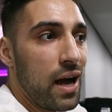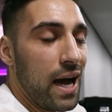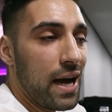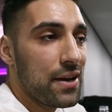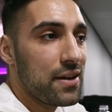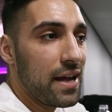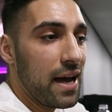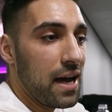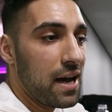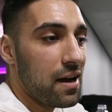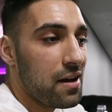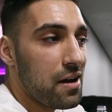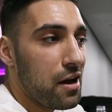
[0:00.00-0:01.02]
And
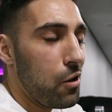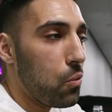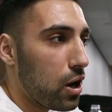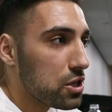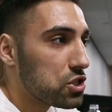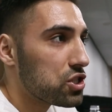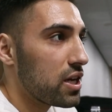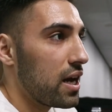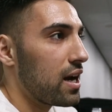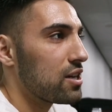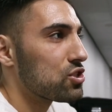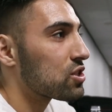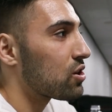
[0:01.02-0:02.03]
I watched it
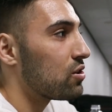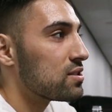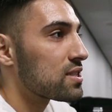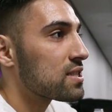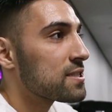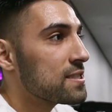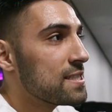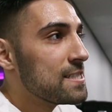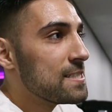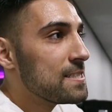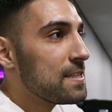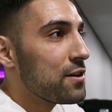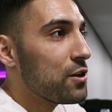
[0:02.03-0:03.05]
and I just goes,
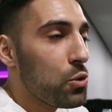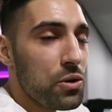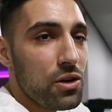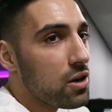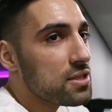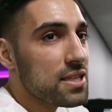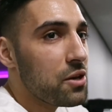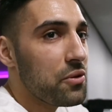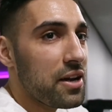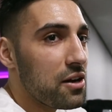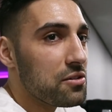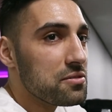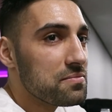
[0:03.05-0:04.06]
no one knocks
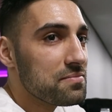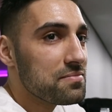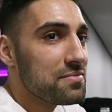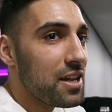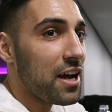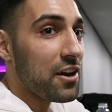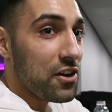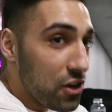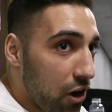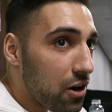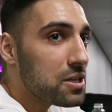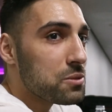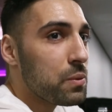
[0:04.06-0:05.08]
anyone out. Like,
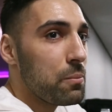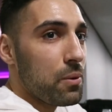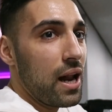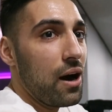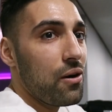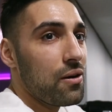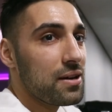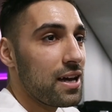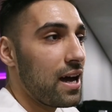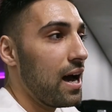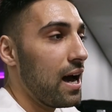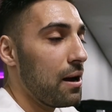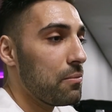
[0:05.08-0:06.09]
knocked people out.
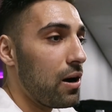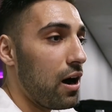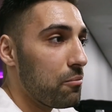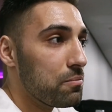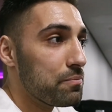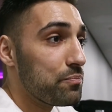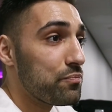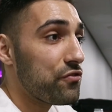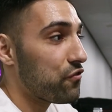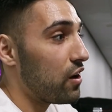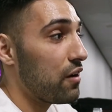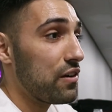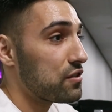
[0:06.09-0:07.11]
I'm
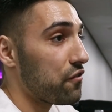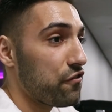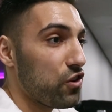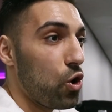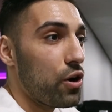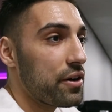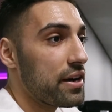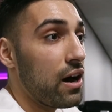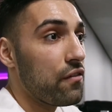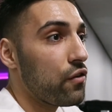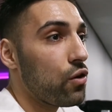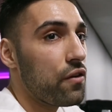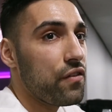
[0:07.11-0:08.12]
after flooring now
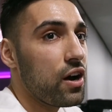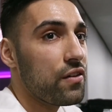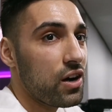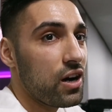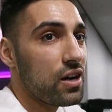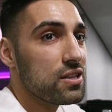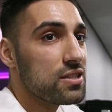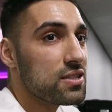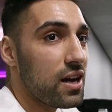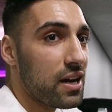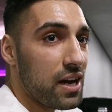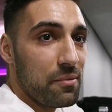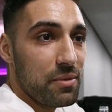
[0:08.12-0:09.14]
four or five guys.
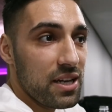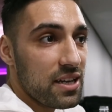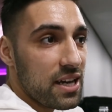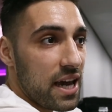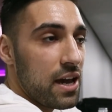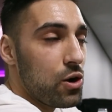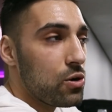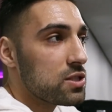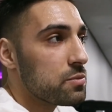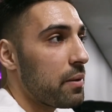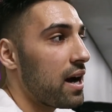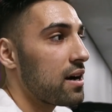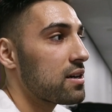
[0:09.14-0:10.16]
Like, I mean, KO,
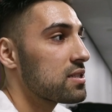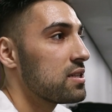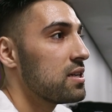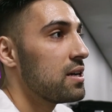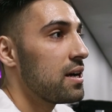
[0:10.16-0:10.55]
sparked.